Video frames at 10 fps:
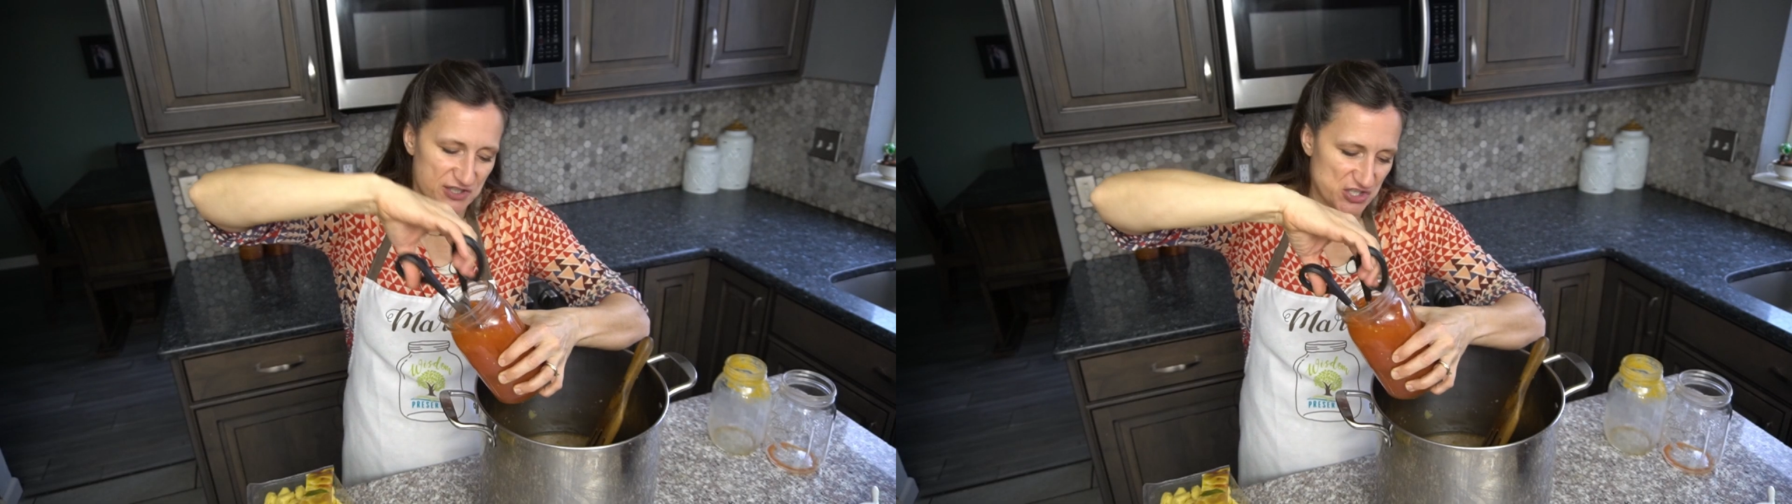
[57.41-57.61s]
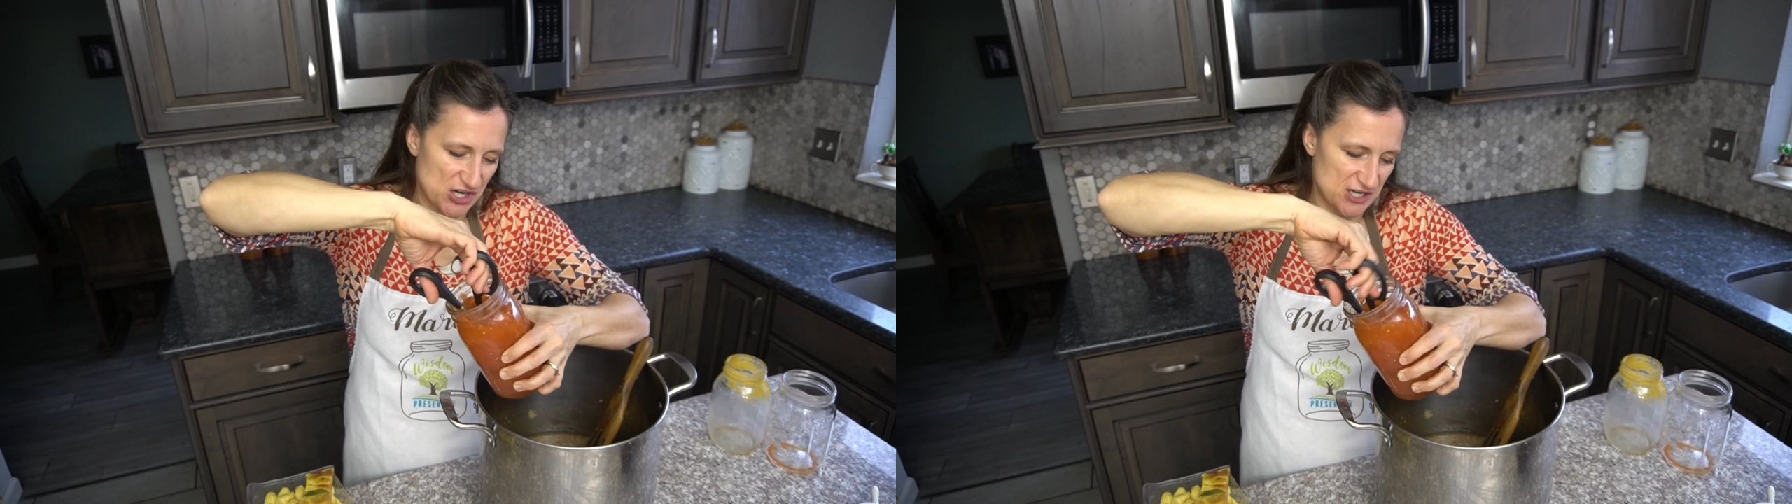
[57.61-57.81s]

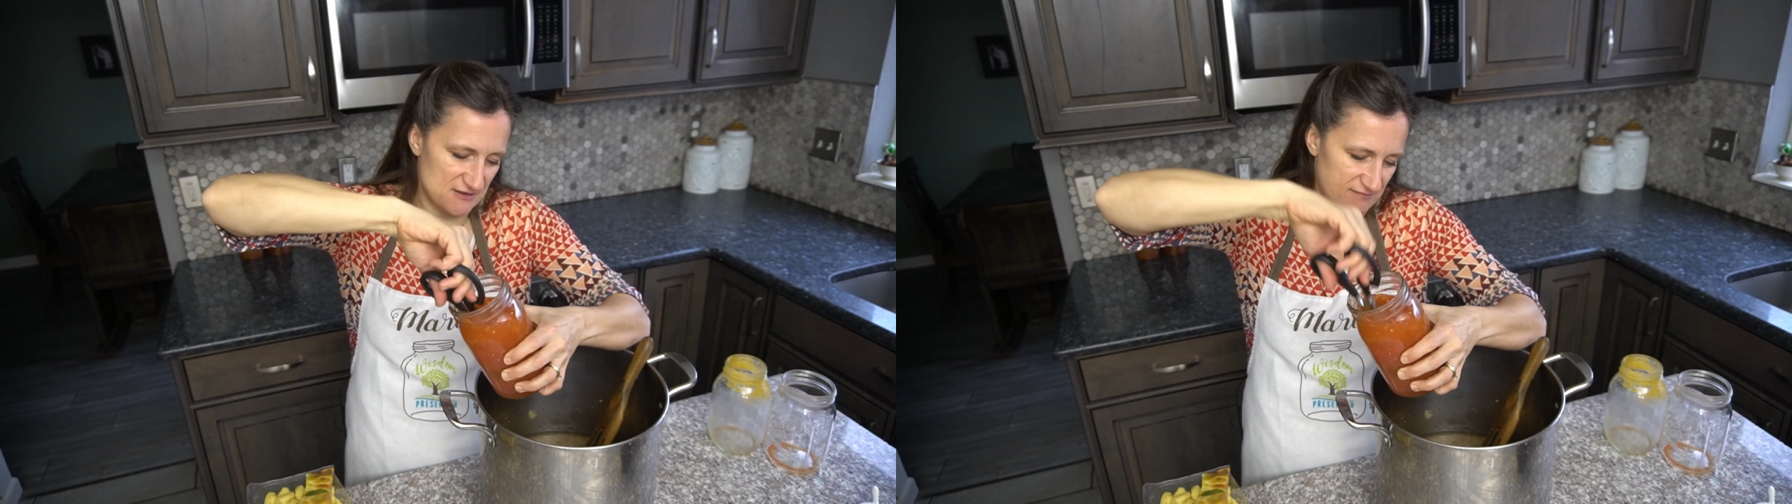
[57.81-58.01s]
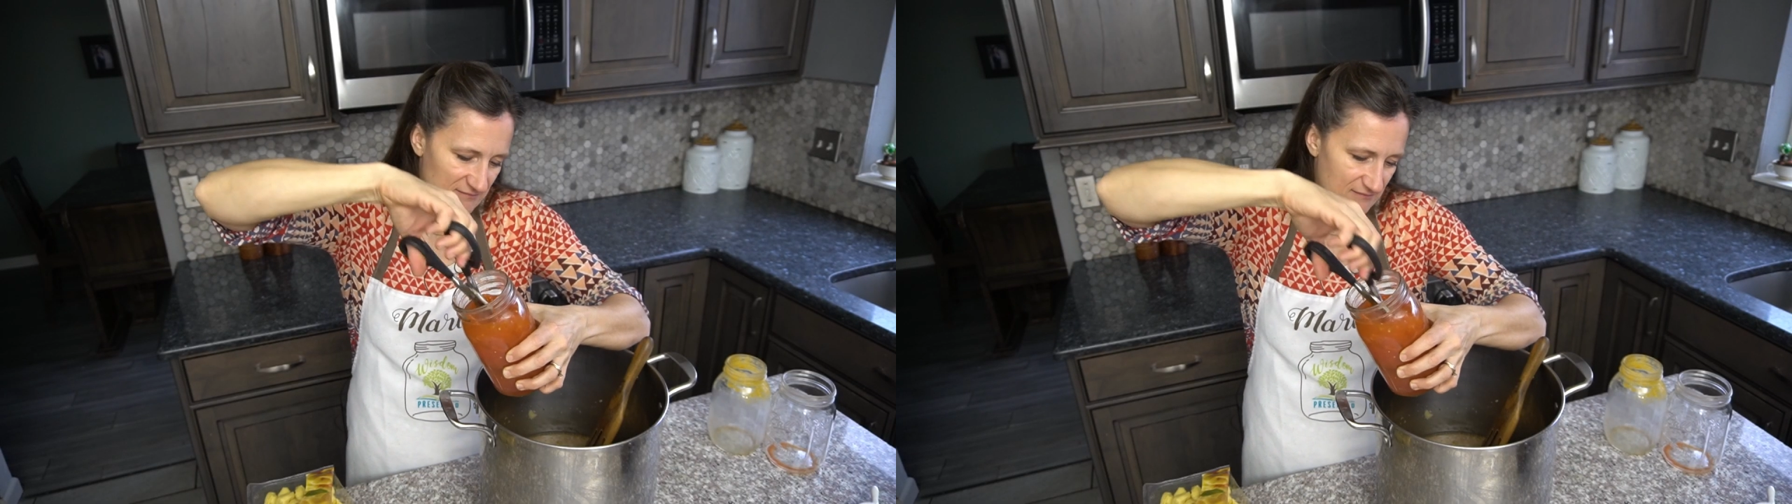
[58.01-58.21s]
jar.
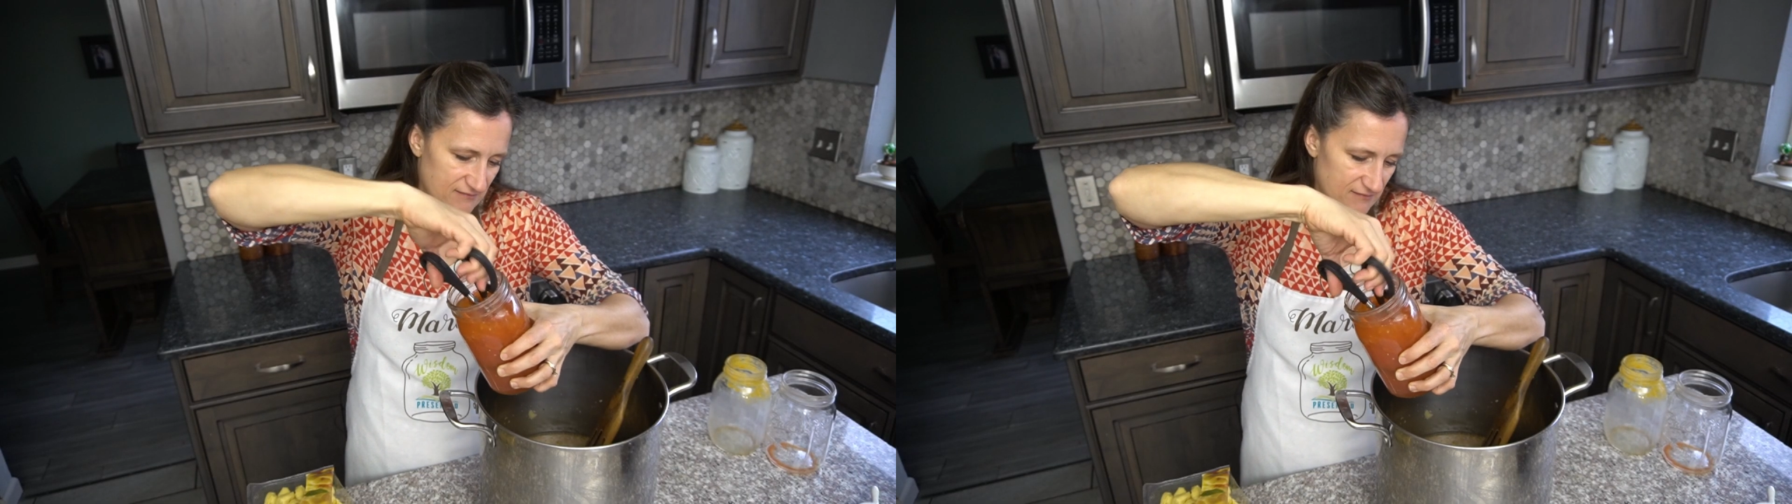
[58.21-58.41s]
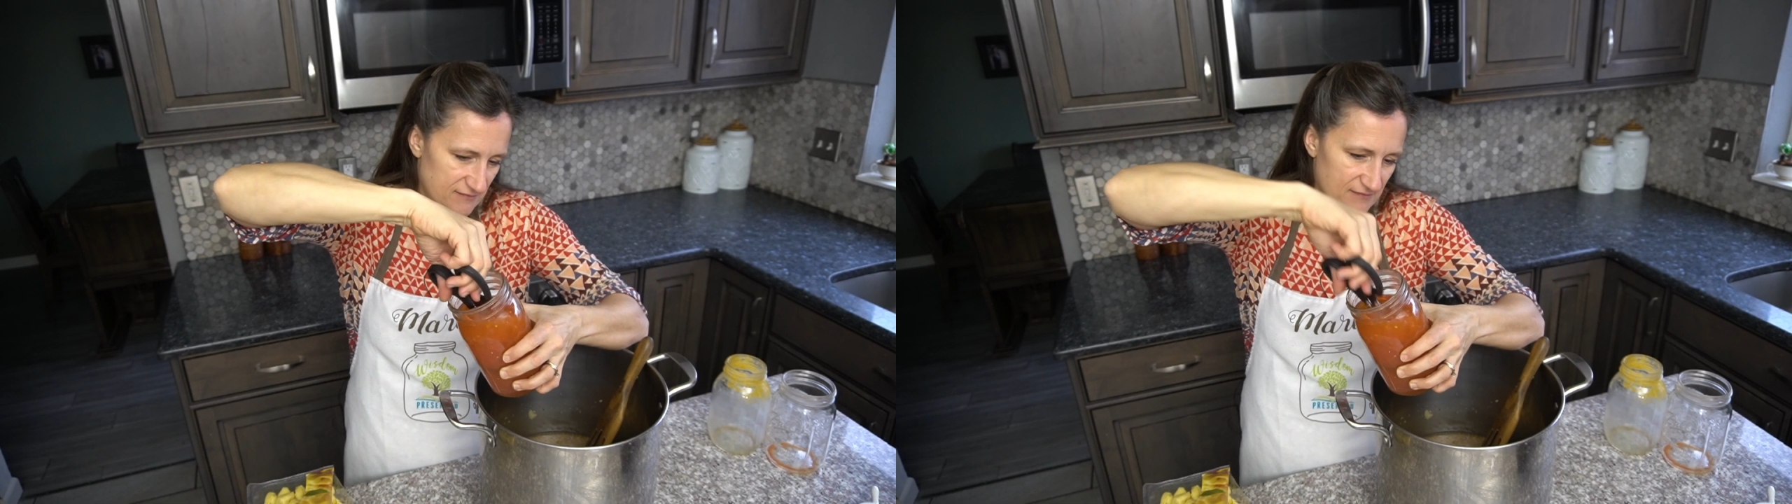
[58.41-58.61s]

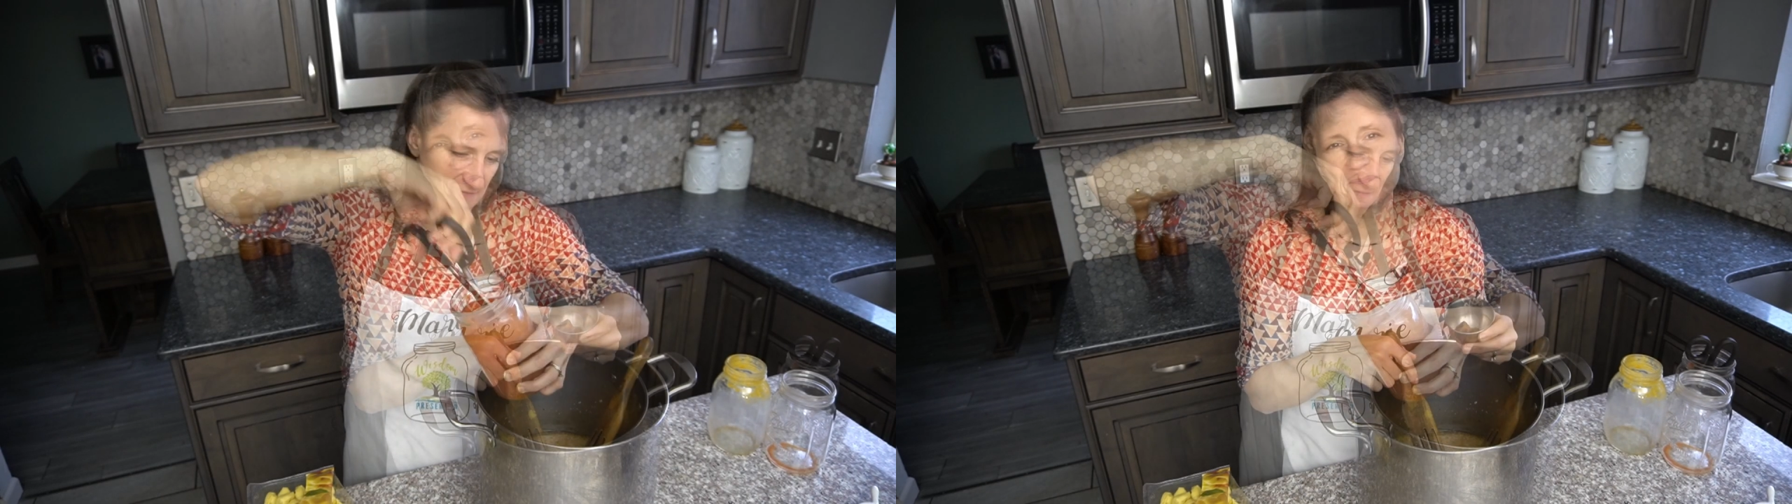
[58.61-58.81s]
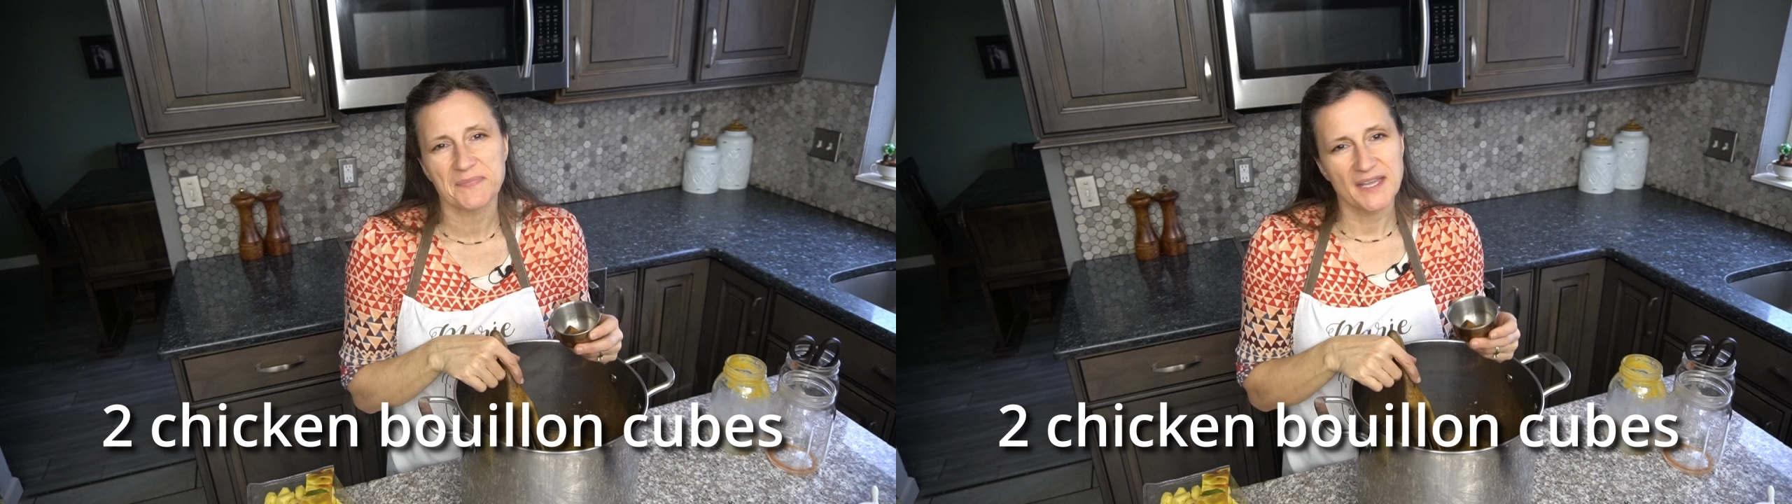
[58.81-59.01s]

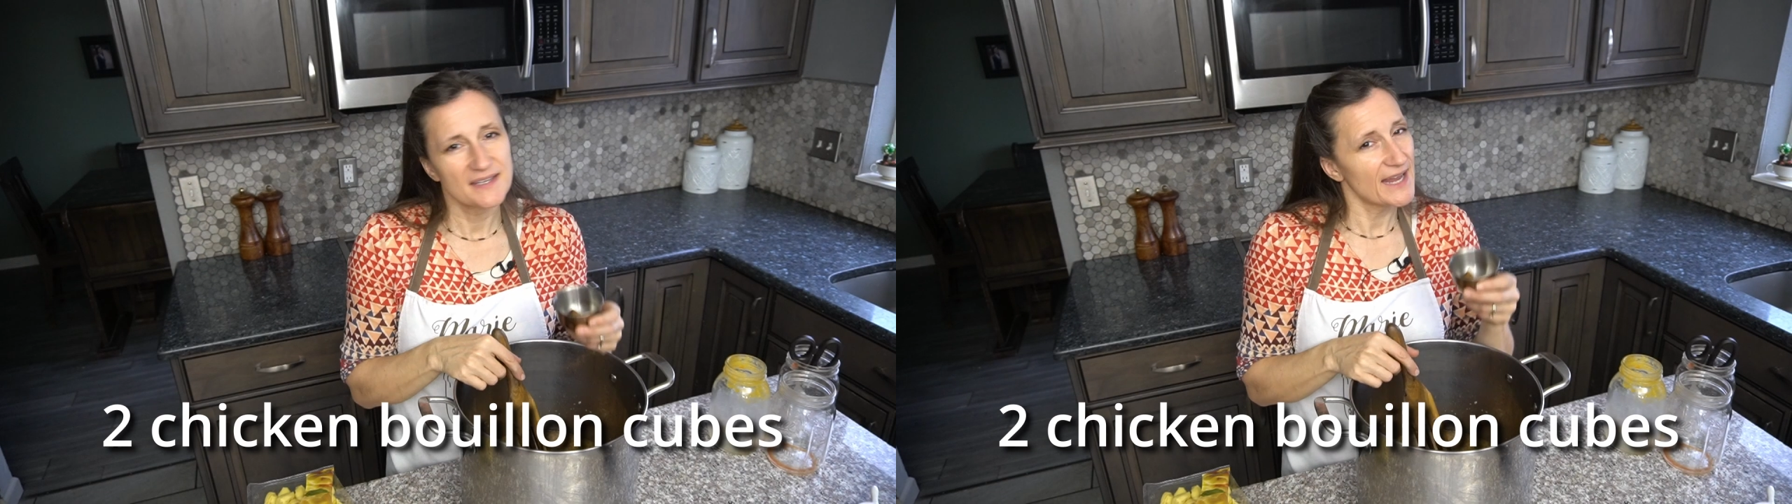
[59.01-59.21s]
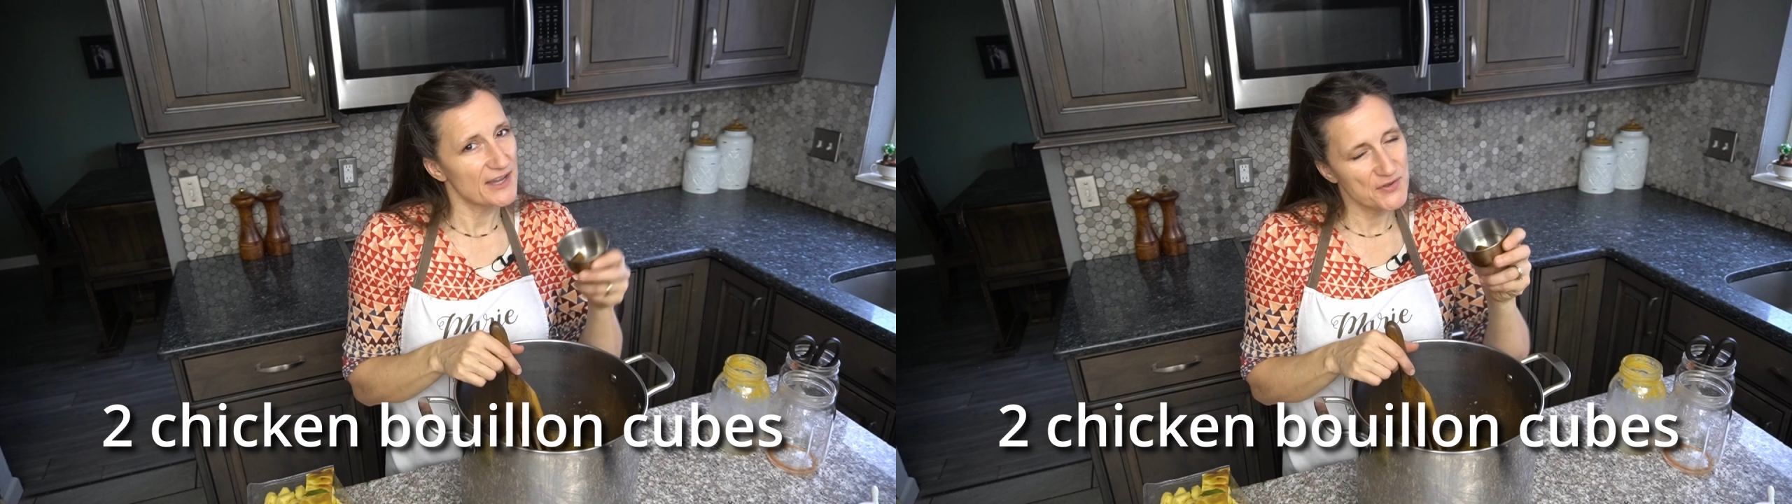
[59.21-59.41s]
Now